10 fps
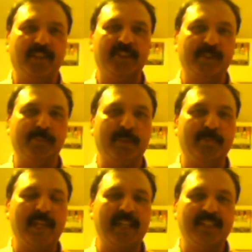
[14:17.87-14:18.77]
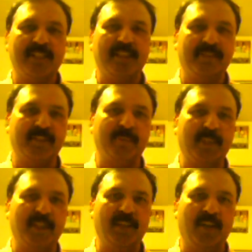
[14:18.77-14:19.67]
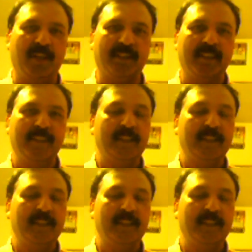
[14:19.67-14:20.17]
going to be based from the north.